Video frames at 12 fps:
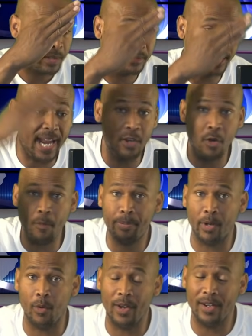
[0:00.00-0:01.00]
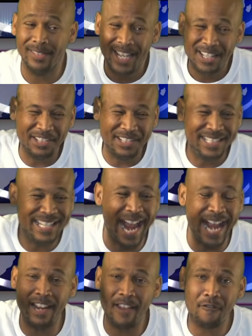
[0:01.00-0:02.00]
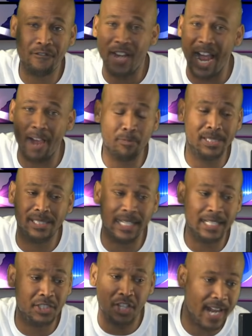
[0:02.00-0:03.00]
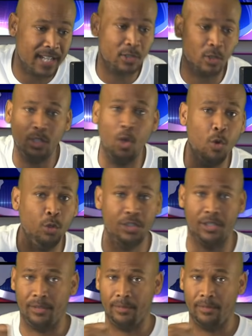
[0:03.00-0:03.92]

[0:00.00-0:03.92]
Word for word: day you born, you're 95% chance of losing.